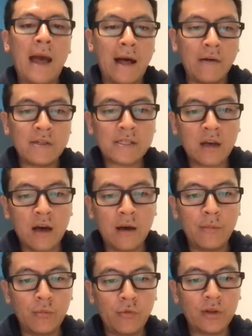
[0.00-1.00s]
Alex
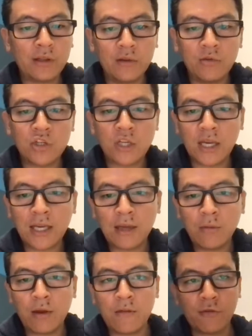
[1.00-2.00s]
Cobb looked a little shaky
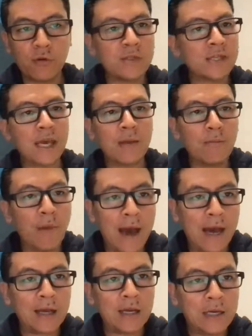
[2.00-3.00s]
when he first came
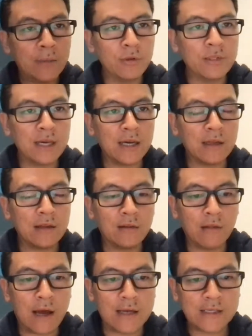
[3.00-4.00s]
back, but then the
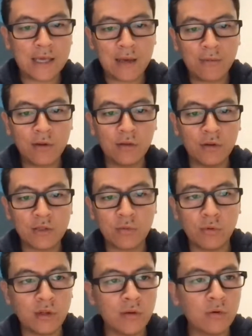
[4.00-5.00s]
last game he looked
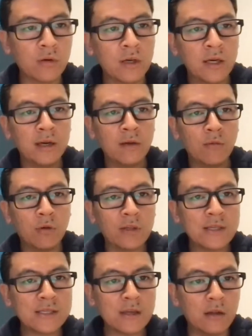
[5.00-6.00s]
really, really
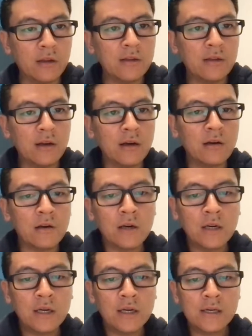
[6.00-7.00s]
solid there.
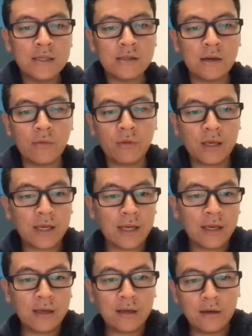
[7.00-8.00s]
So I'm
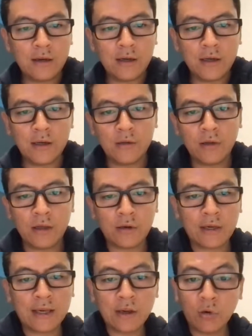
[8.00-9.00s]
thinking,
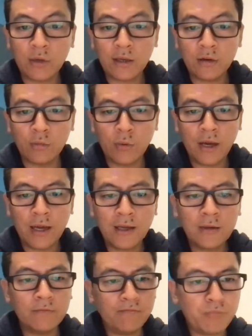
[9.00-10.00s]
it could go either way.
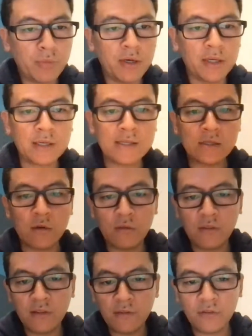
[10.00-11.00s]
But
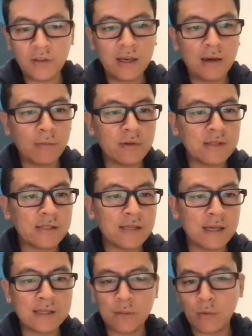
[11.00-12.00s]
conservatively, I'm going to
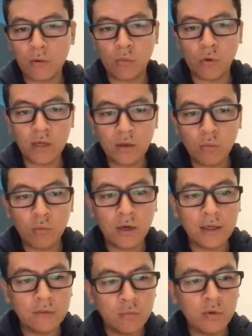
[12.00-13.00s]
say it's going to be
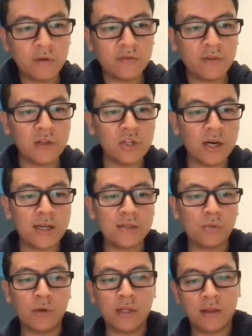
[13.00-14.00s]
1-1 with the
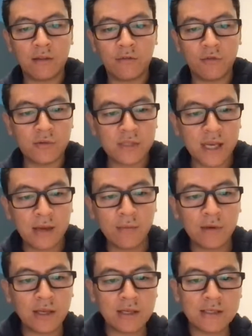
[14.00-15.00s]
Giants winning the first game
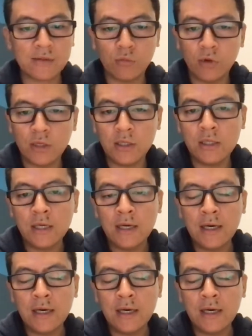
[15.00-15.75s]
against Wood,